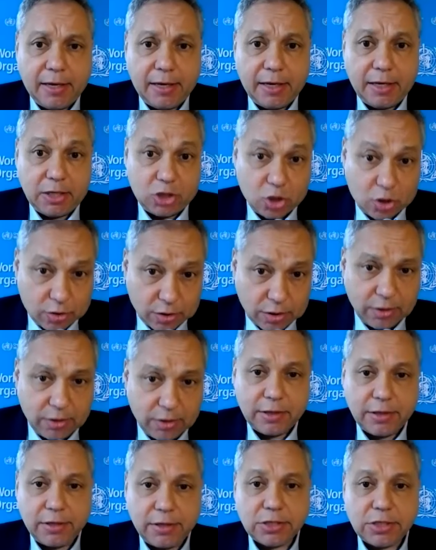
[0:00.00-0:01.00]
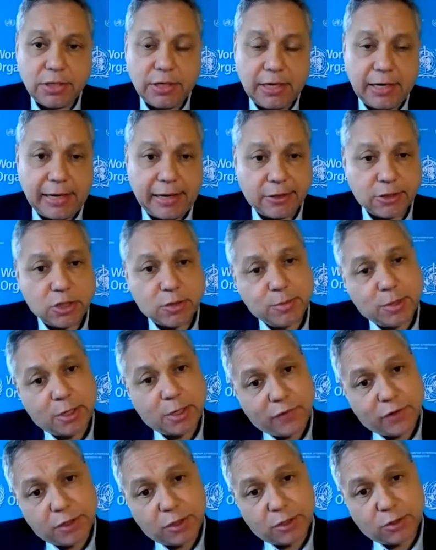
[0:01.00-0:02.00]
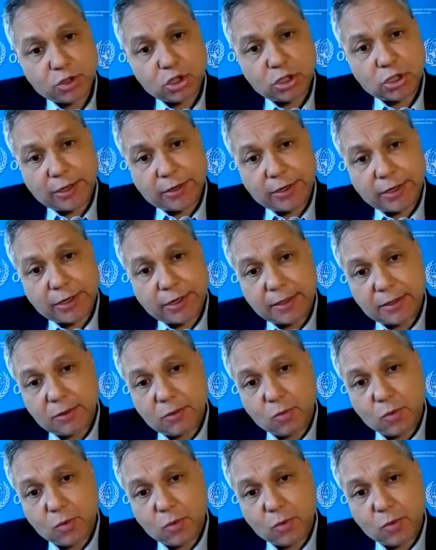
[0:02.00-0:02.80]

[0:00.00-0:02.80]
It's good that there's an announcement for dose sharing.